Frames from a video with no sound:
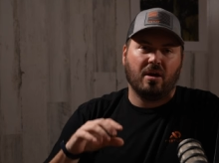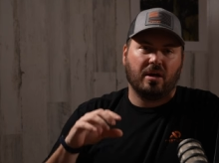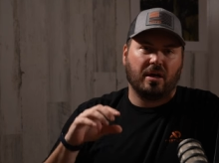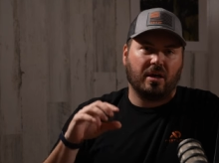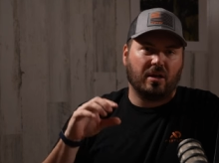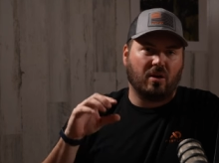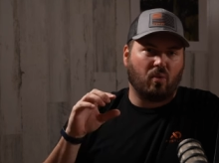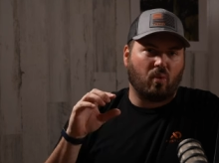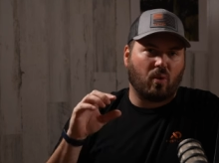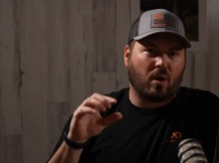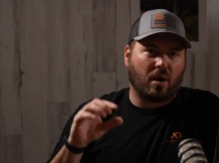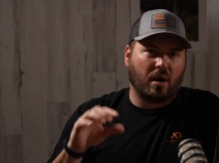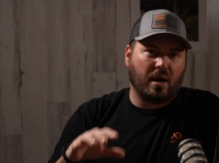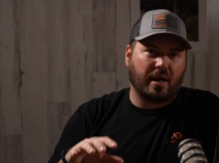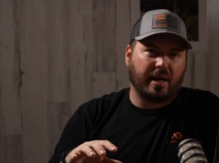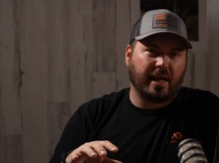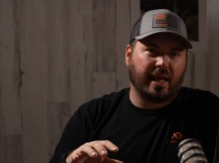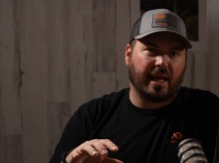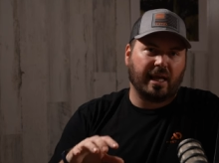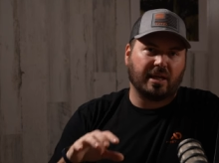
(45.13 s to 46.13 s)
you know, we're
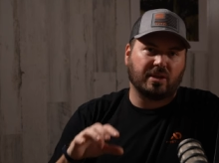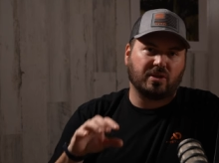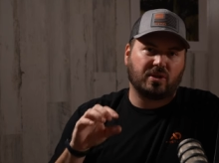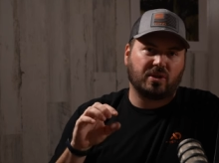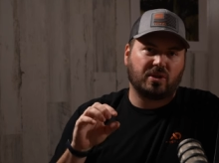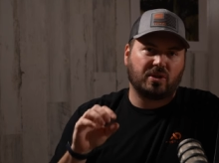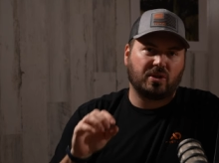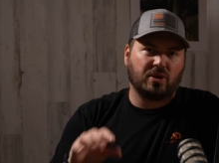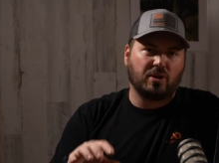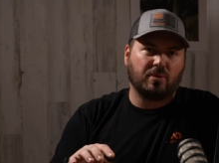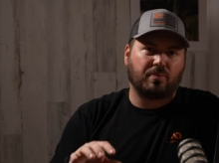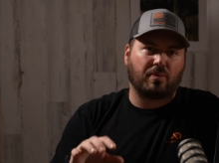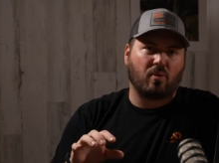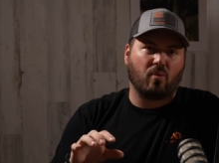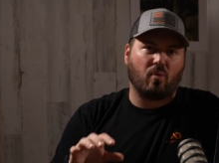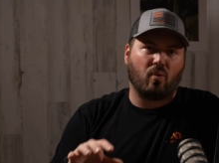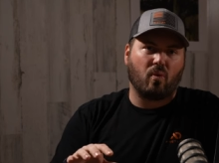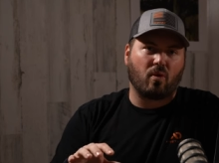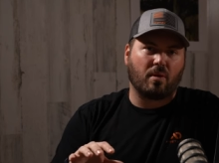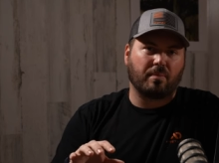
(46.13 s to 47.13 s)
hunting in super
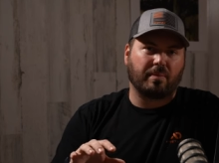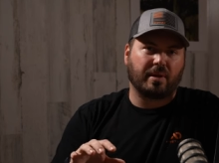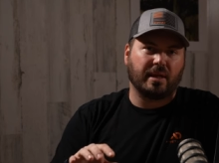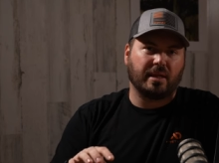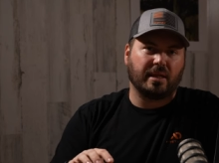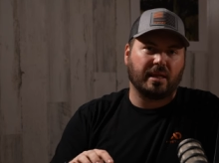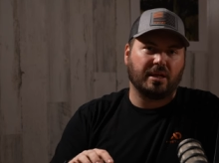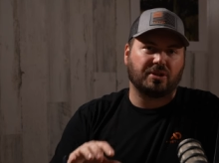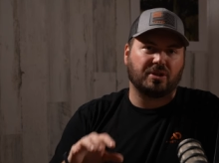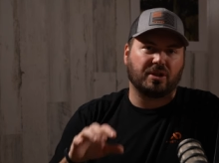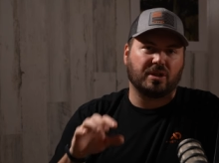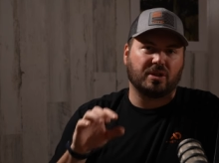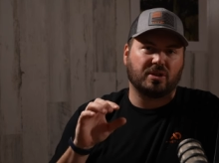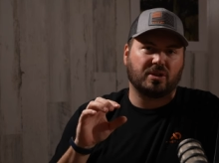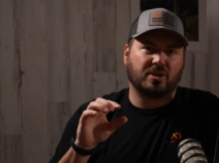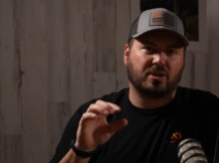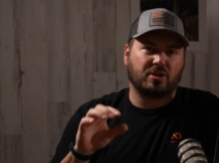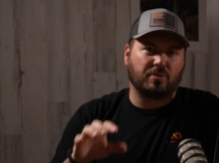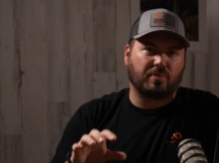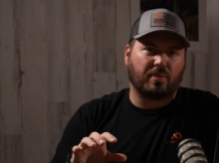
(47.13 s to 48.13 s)
warm conditions,
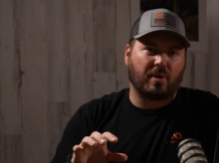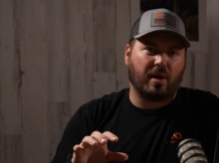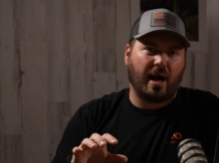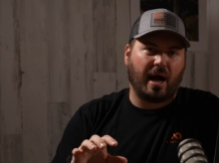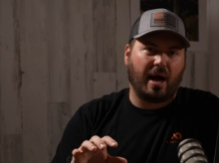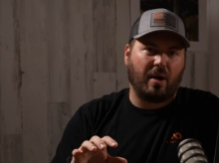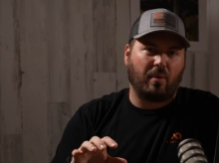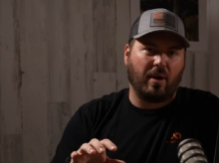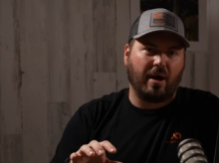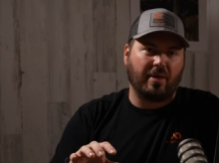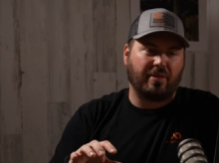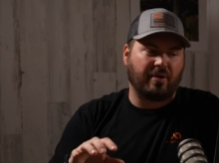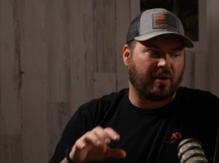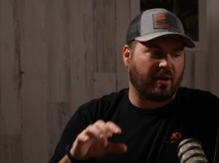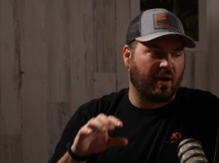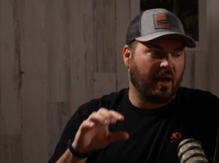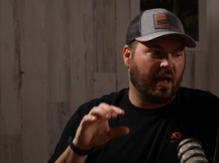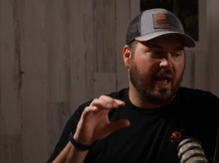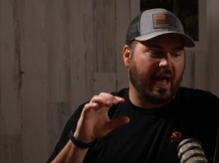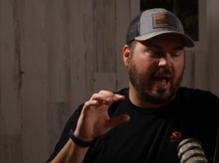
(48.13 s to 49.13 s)
super hot
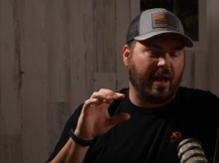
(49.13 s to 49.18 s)
weather,